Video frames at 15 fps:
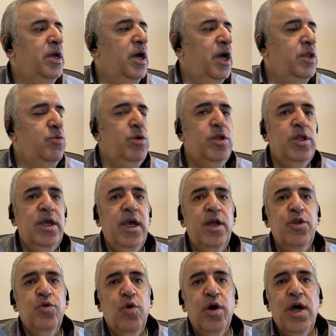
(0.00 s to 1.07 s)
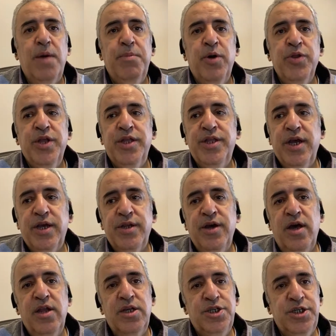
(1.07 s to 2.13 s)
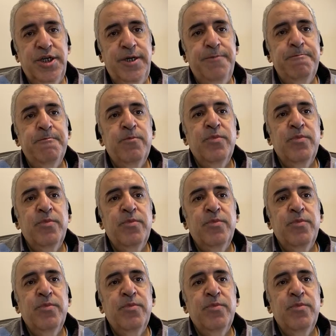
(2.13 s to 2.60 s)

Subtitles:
And we can talk about the technology,